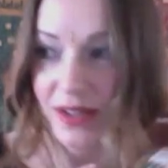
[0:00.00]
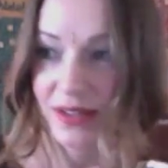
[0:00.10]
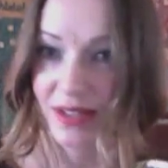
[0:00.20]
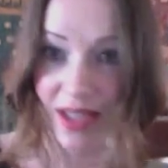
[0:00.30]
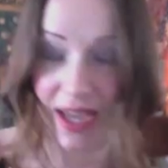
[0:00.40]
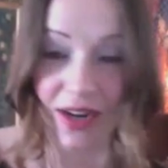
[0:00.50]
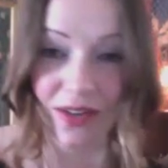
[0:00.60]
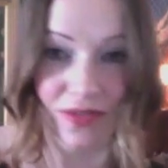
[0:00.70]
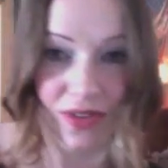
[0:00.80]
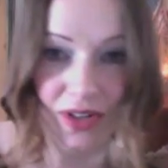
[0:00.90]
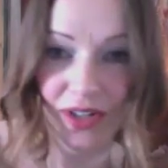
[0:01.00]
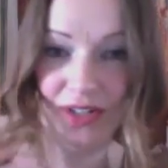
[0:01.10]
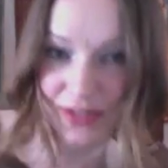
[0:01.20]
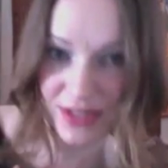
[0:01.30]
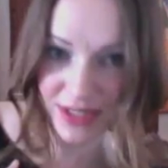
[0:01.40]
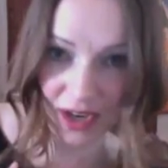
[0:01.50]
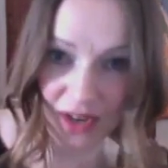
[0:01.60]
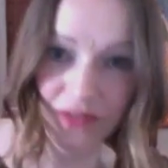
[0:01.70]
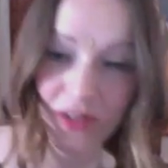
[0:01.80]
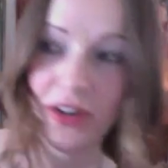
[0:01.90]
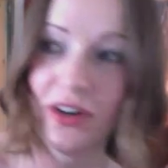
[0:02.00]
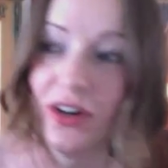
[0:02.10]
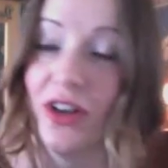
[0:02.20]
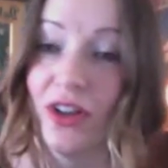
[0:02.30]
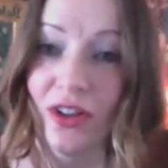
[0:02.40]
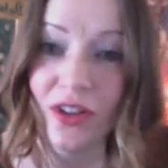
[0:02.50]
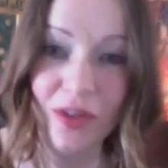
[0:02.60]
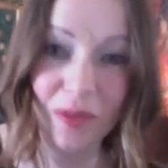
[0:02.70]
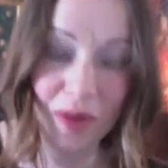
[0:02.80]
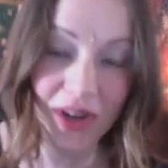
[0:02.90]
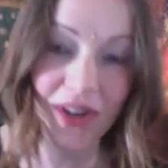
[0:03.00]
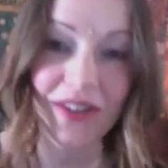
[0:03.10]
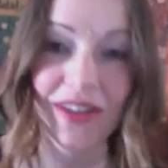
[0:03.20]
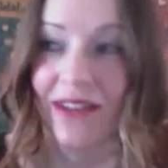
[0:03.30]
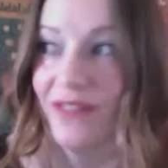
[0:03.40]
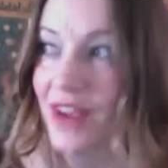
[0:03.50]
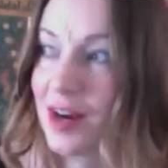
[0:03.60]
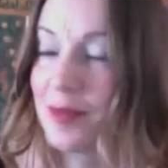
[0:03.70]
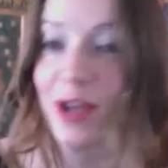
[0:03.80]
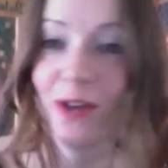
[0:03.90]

to care for yourself or the world, the environment, your